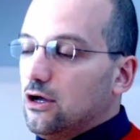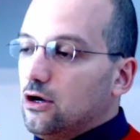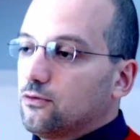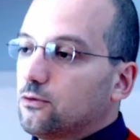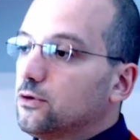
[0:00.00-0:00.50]

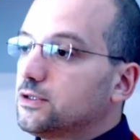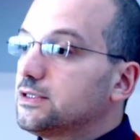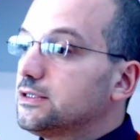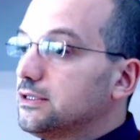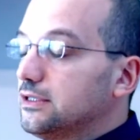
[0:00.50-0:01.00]
Of
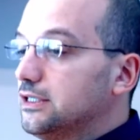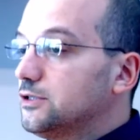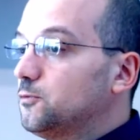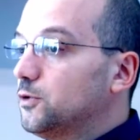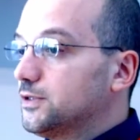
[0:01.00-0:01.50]
course, this
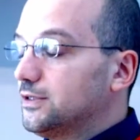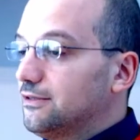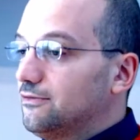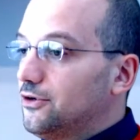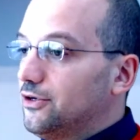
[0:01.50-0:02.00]
wasn't a
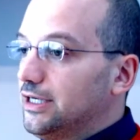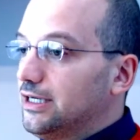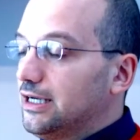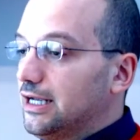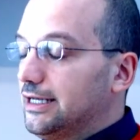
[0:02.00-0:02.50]
very
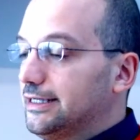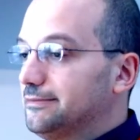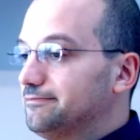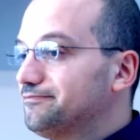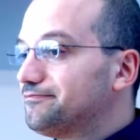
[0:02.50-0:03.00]

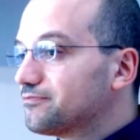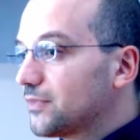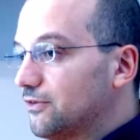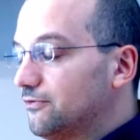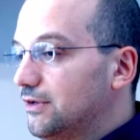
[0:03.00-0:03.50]

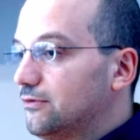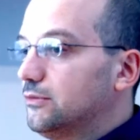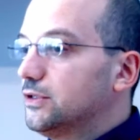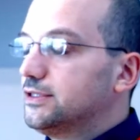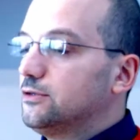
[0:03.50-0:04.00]

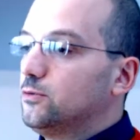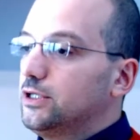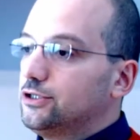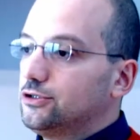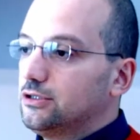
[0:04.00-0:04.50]
favorable
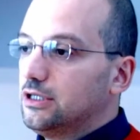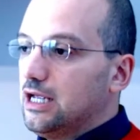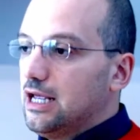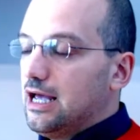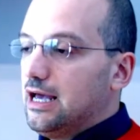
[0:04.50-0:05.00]
situation,
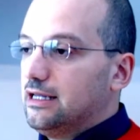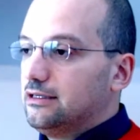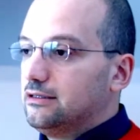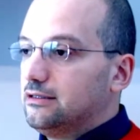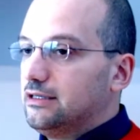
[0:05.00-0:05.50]

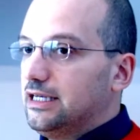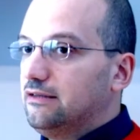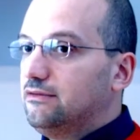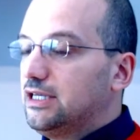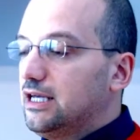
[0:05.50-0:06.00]
and an
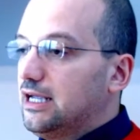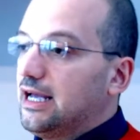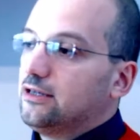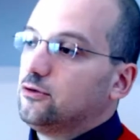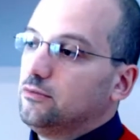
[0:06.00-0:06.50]
EVA
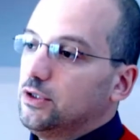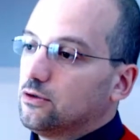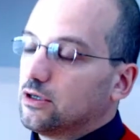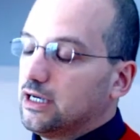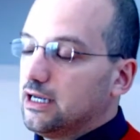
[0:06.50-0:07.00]
had to be
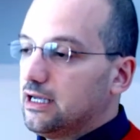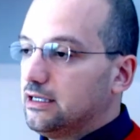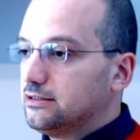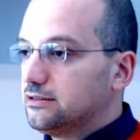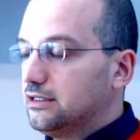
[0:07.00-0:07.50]

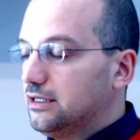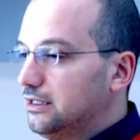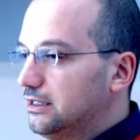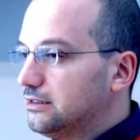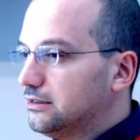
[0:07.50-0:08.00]
organized
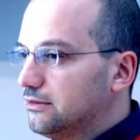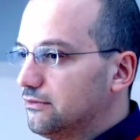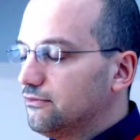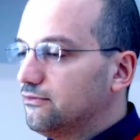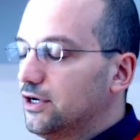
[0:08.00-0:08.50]
in a
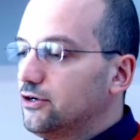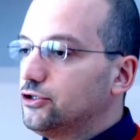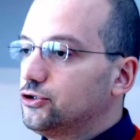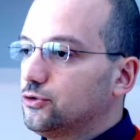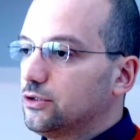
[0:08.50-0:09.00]
very
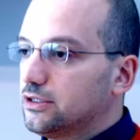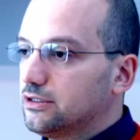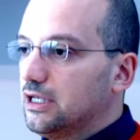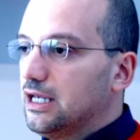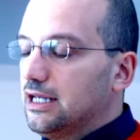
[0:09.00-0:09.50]
short
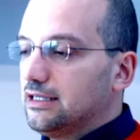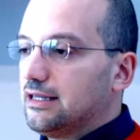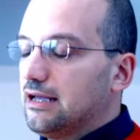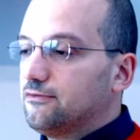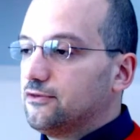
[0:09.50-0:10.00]

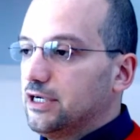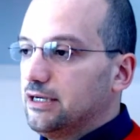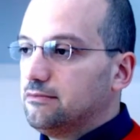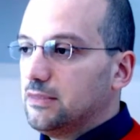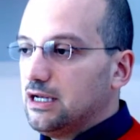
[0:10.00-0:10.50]
time
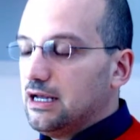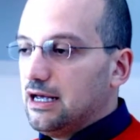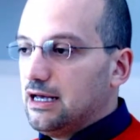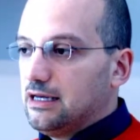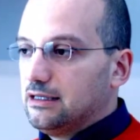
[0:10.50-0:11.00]
frame,
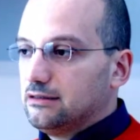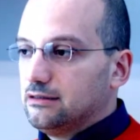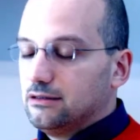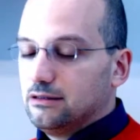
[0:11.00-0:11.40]
and